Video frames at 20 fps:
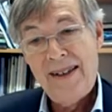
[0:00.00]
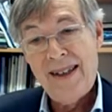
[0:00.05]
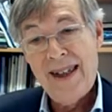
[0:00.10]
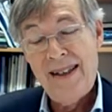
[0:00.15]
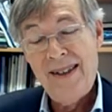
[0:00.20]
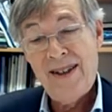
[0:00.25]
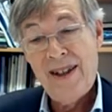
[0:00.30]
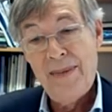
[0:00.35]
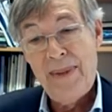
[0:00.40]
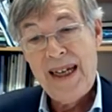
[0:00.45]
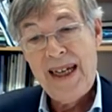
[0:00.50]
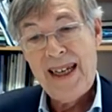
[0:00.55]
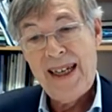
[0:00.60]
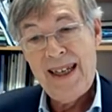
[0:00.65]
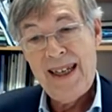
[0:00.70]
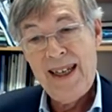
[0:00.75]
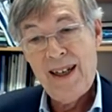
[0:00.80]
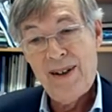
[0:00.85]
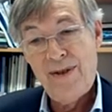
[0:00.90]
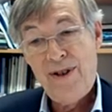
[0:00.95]
Since the
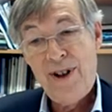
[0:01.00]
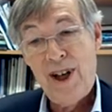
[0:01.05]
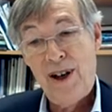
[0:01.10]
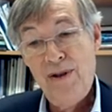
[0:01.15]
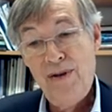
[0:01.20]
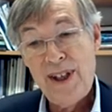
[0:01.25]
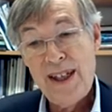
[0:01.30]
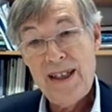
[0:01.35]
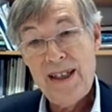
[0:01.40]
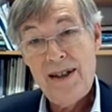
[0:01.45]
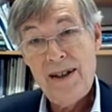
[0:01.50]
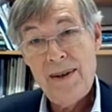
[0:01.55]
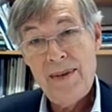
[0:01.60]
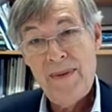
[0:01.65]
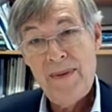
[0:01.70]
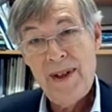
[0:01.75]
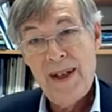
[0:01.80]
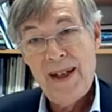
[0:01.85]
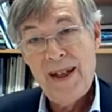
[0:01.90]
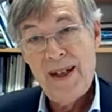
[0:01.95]
beginning of COVID,
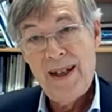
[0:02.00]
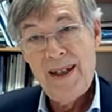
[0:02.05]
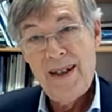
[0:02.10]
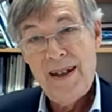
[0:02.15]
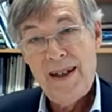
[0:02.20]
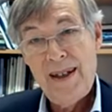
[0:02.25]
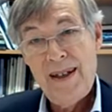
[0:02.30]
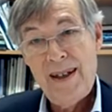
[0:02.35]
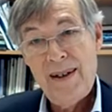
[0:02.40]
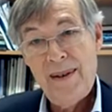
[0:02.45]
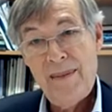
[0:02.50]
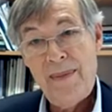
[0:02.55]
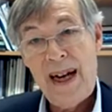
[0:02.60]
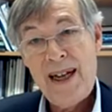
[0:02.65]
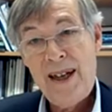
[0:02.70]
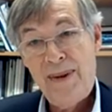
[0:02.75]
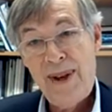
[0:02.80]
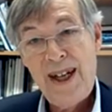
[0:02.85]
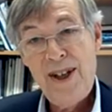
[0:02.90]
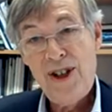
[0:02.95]

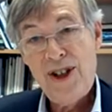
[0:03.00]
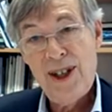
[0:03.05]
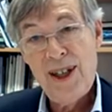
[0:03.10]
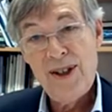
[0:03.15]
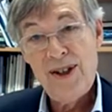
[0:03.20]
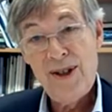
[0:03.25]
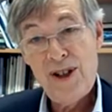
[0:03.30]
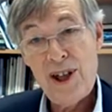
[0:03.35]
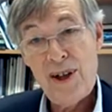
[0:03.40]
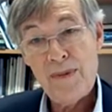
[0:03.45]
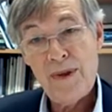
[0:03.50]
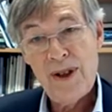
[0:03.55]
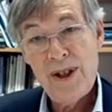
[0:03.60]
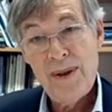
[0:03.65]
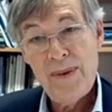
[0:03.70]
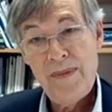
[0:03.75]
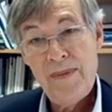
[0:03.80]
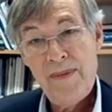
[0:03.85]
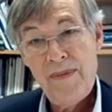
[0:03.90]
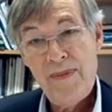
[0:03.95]
migration has stopped.
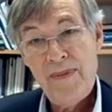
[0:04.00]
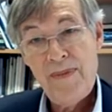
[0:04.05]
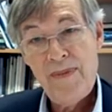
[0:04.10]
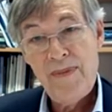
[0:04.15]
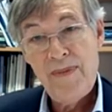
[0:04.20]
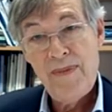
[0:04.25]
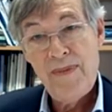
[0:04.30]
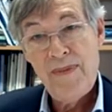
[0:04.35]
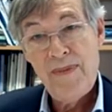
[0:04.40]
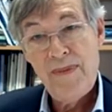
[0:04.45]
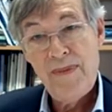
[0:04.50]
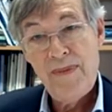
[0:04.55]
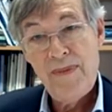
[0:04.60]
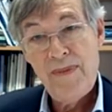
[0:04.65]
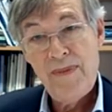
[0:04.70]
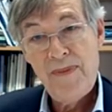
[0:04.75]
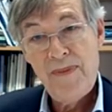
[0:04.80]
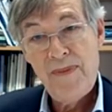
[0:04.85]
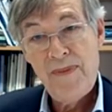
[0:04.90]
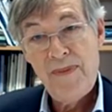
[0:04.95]

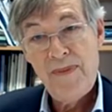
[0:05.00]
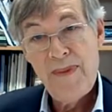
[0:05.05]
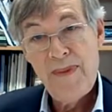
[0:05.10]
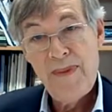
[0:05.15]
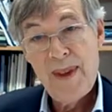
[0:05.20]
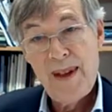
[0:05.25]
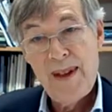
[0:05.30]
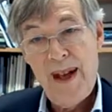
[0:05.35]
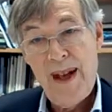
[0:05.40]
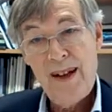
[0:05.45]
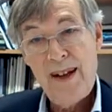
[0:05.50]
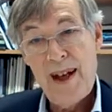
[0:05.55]
The